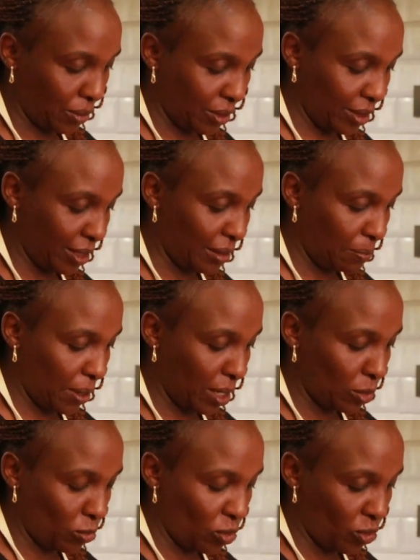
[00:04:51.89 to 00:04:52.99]
So it just
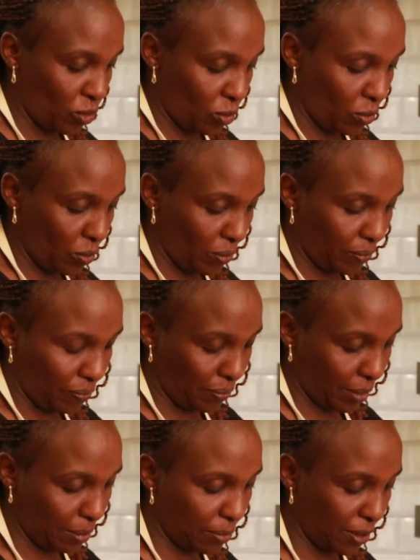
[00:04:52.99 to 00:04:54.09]
depends with your
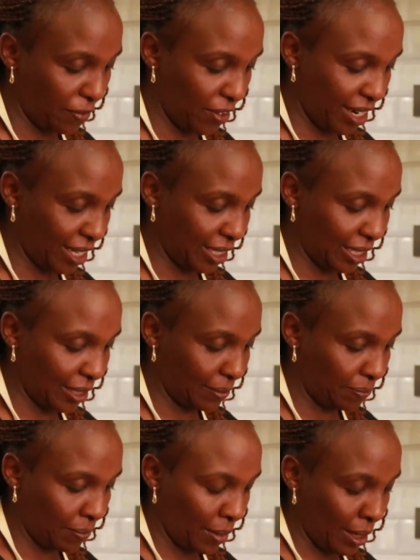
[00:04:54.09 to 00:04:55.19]

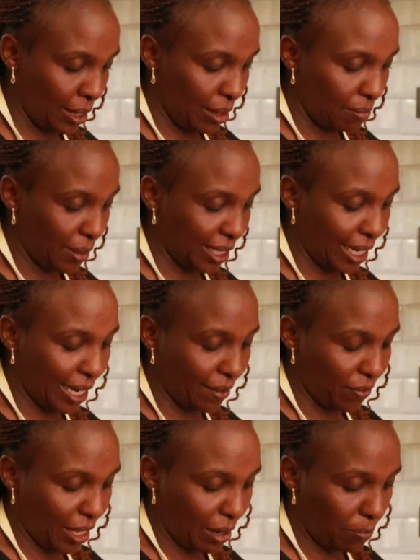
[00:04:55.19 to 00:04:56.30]
preference. But I
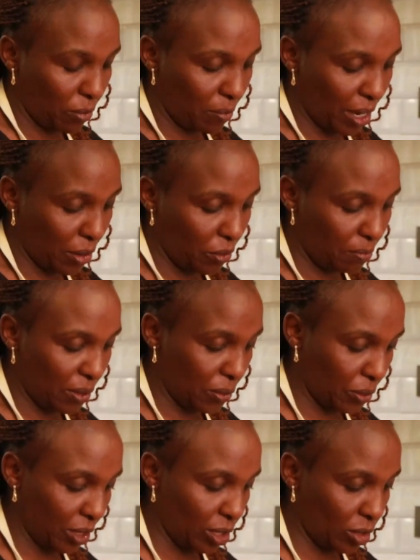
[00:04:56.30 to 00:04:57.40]
love the apple mango
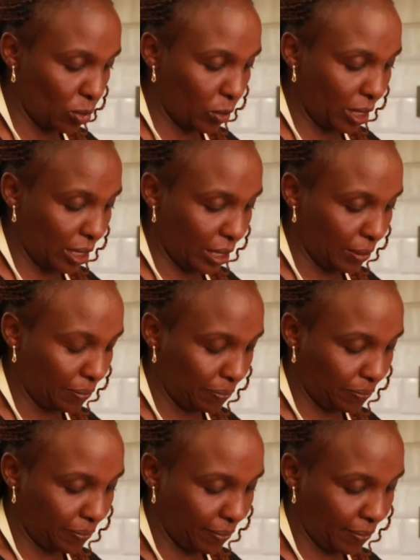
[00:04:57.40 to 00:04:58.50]
because it's sweet
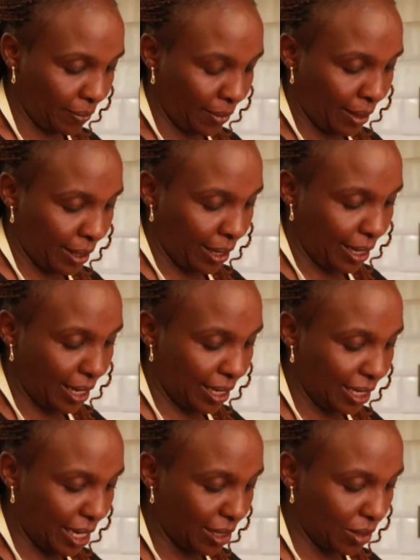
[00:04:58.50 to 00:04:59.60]

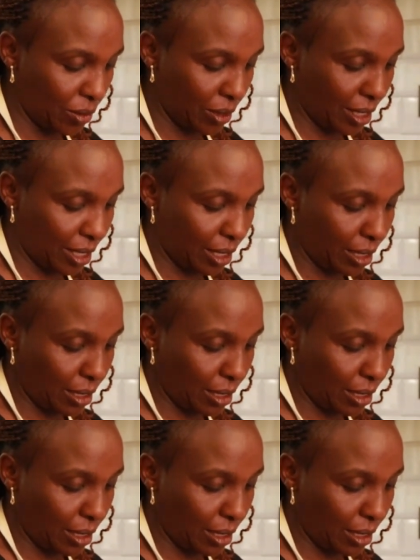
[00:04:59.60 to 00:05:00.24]
and it has got